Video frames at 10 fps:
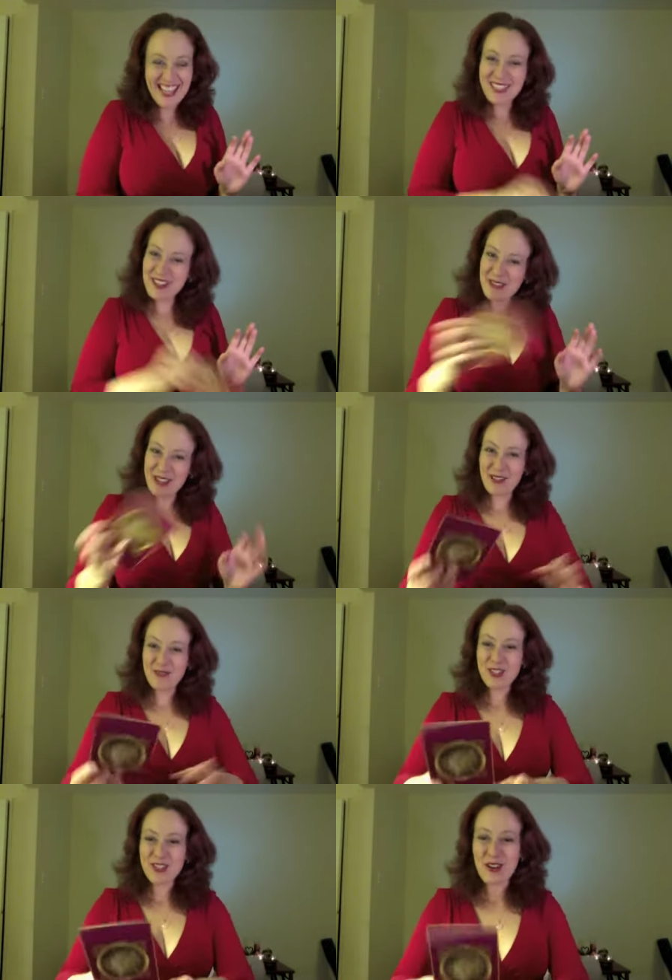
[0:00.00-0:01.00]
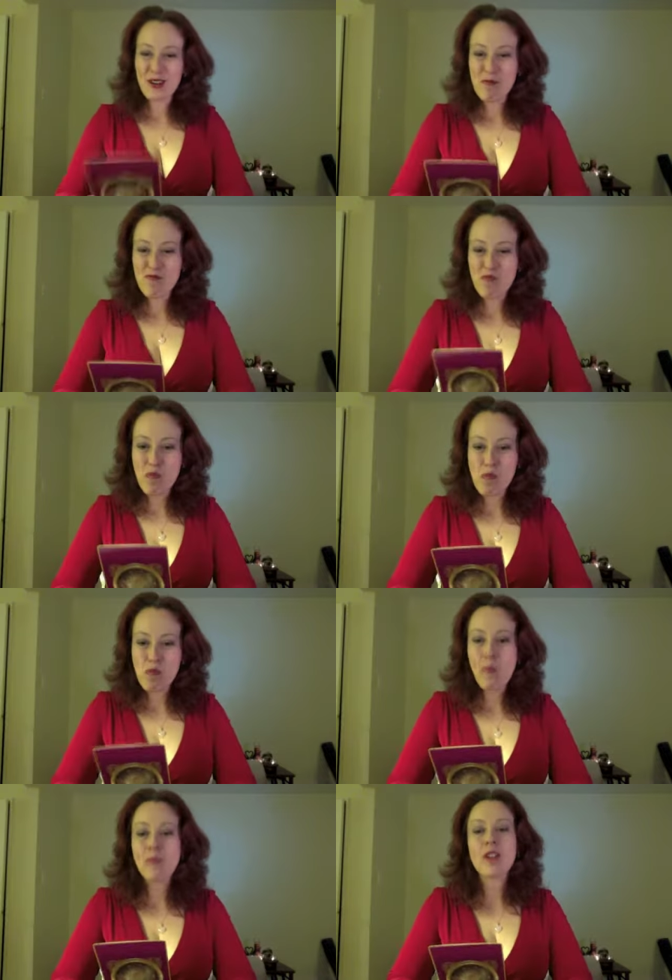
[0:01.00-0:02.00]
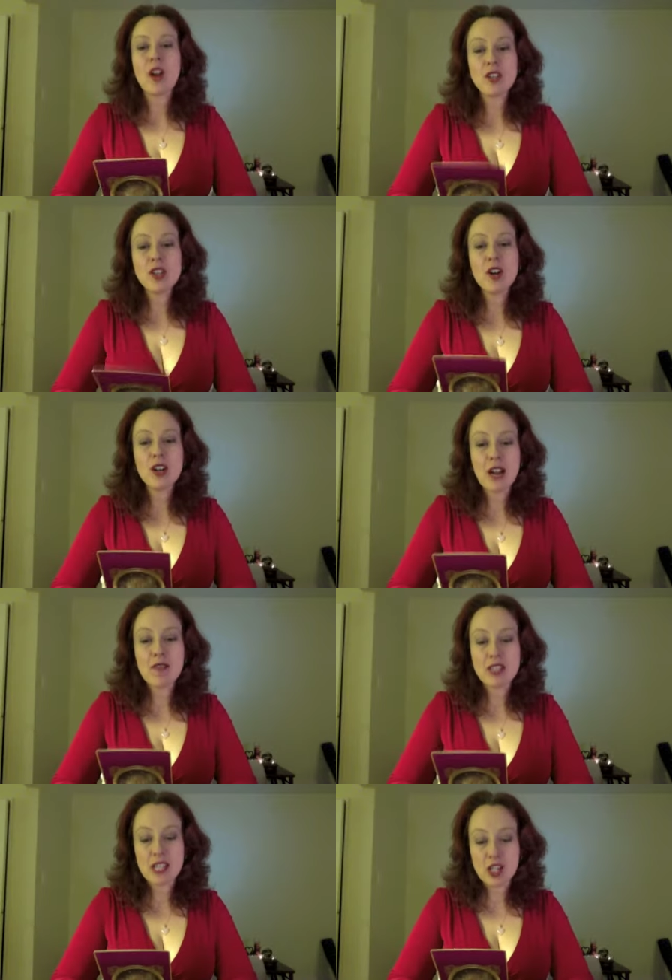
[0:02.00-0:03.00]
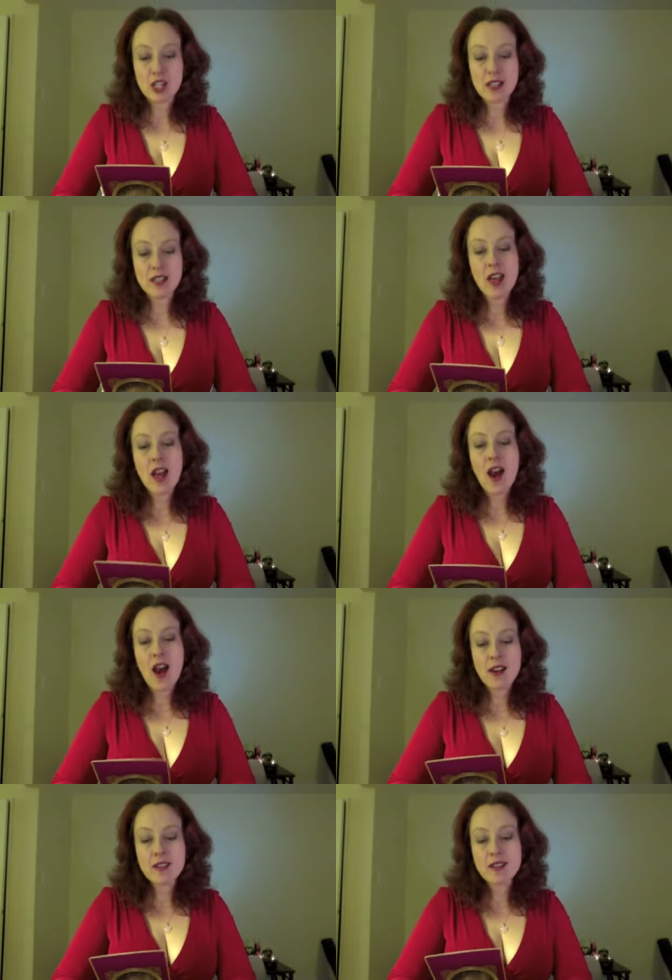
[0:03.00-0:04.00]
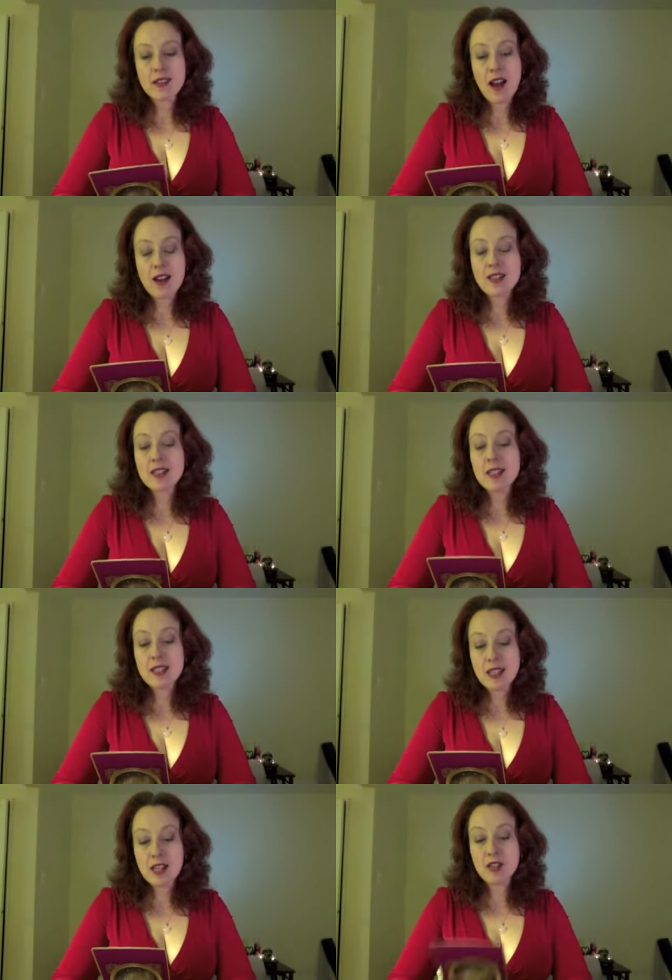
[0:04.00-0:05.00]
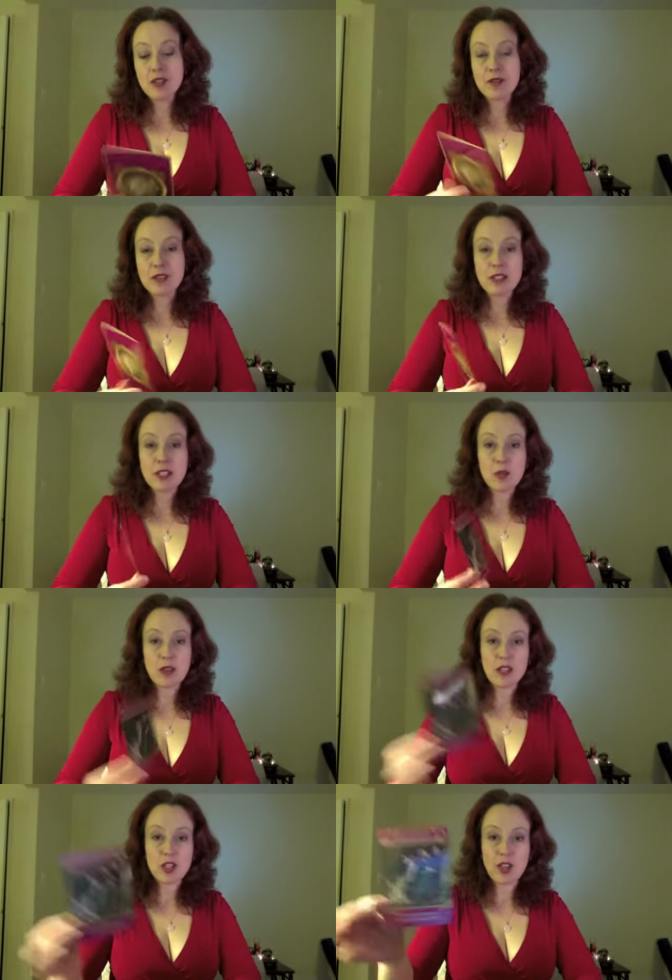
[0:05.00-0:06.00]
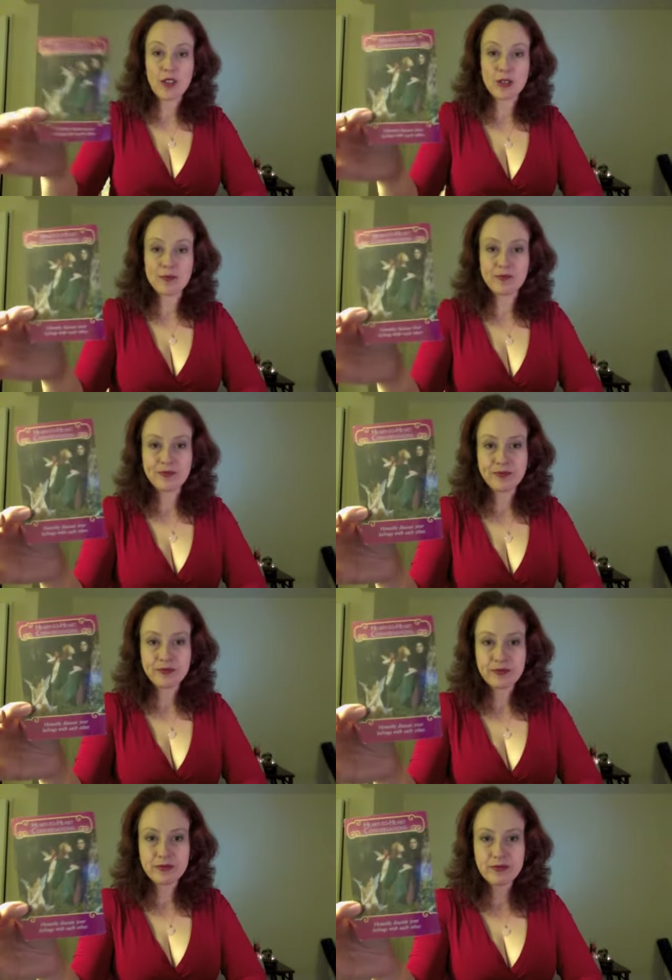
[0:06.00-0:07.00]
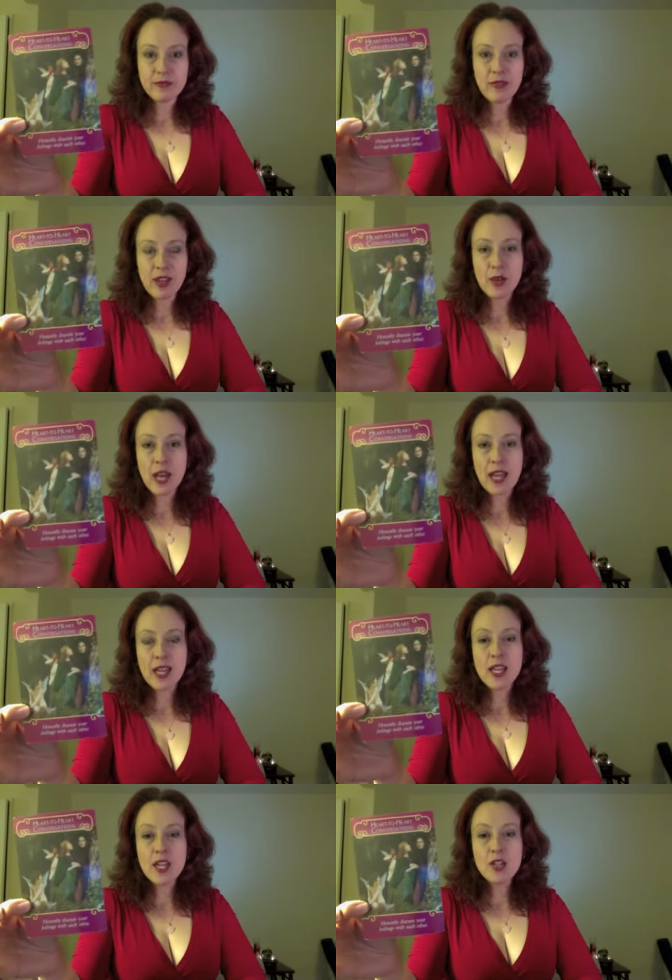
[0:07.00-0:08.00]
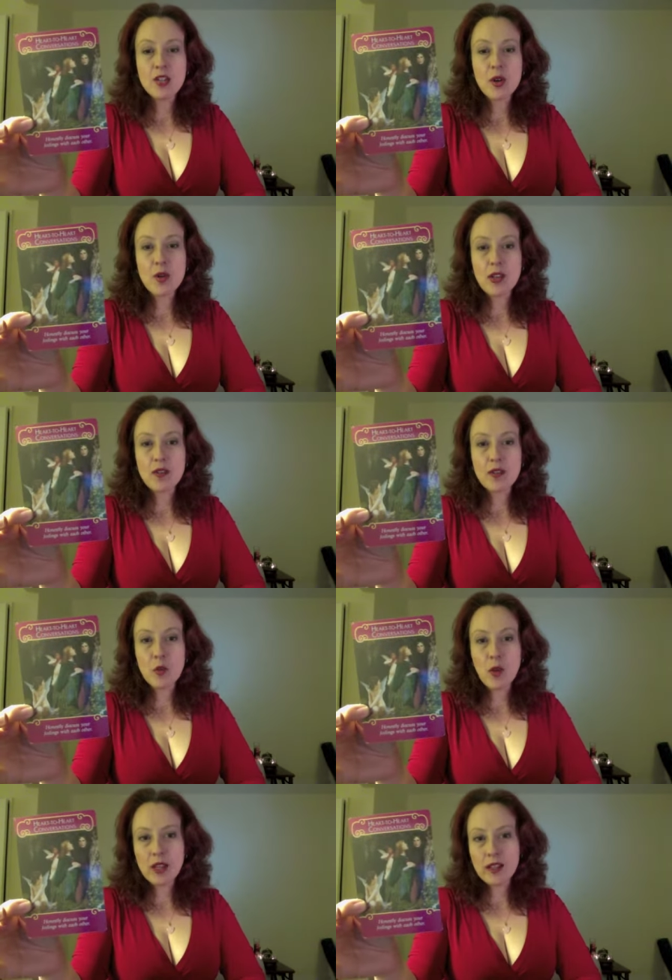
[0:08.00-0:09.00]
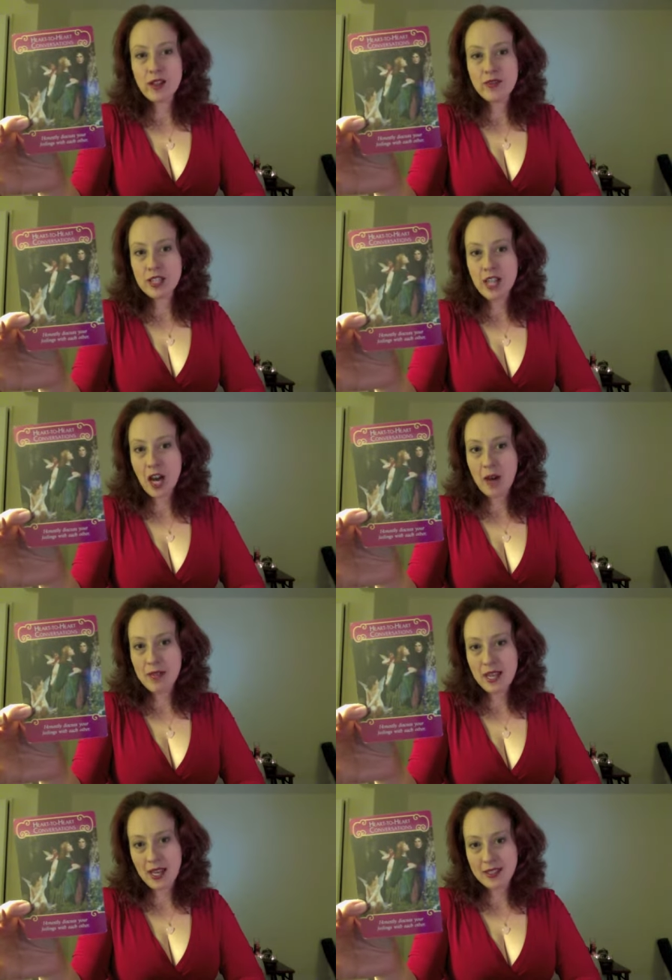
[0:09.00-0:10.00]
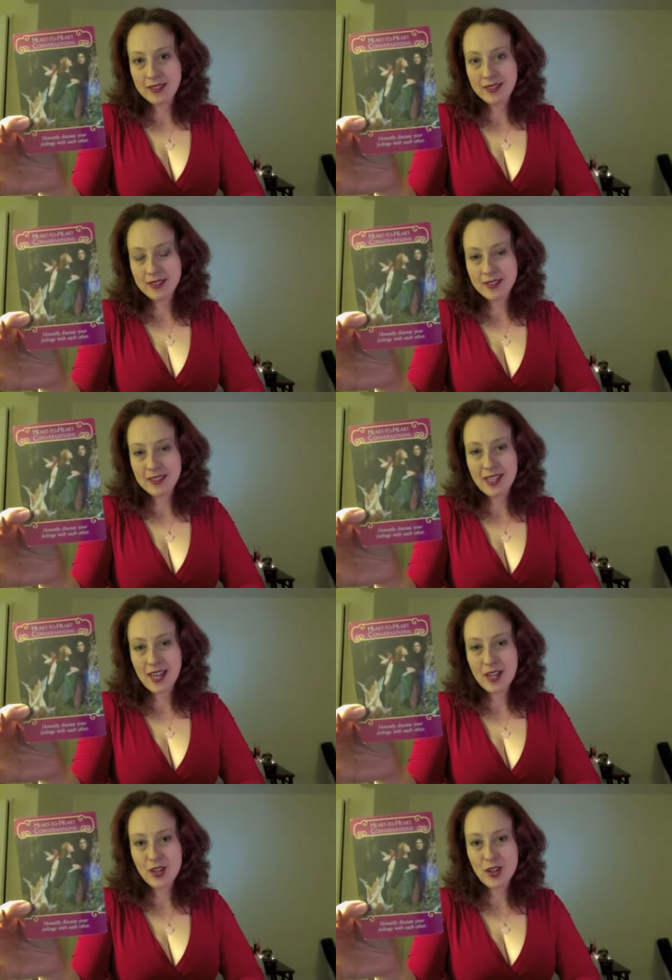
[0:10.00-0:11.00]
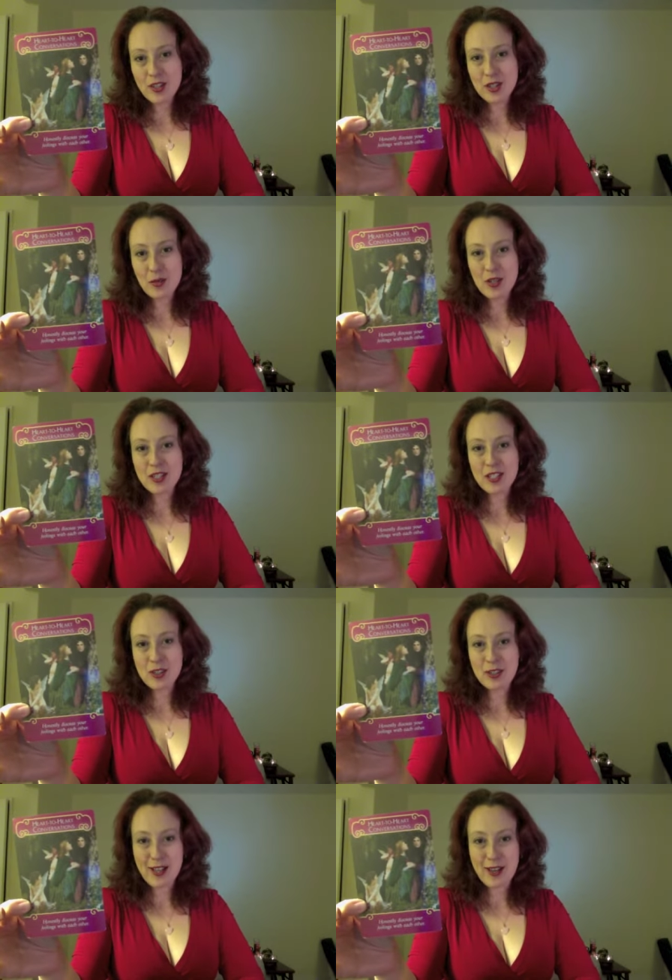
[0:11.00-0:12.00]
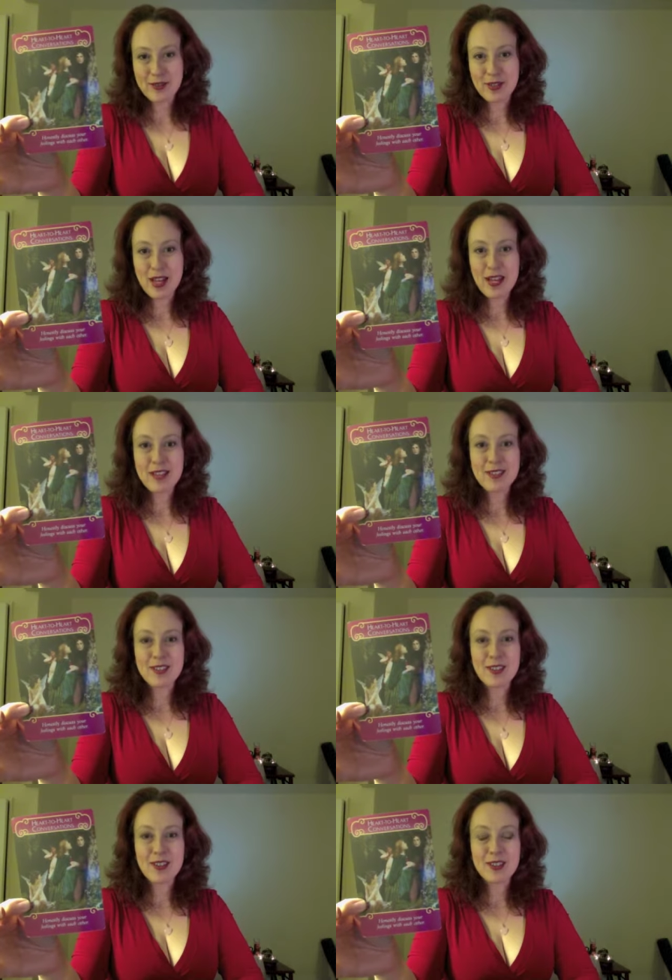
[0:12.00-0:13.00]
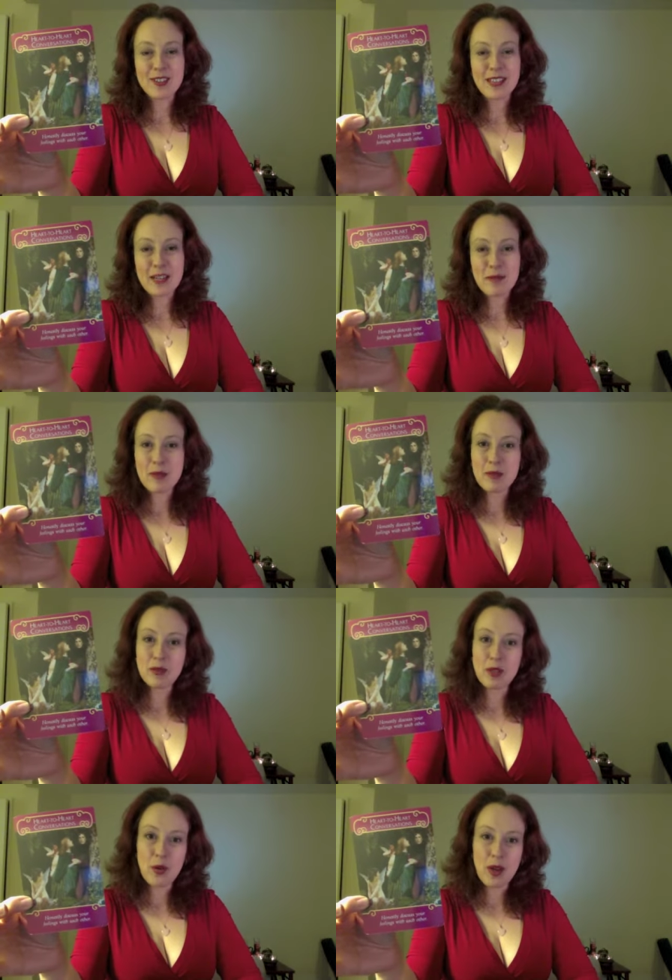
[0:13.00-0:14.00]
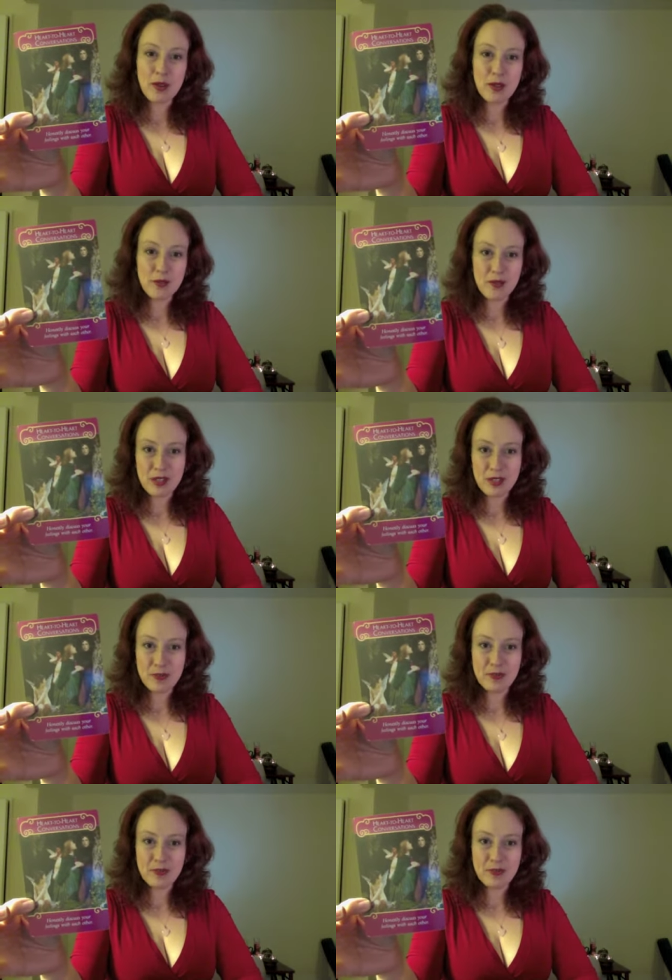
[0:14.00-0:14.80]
so here we go. First card up, heart-to-heart conversations. Honest, honestly discuss your feelings with each other. Okay, so if you want love to come in, you got to start expressing your love. You got to start letting people know how you feel.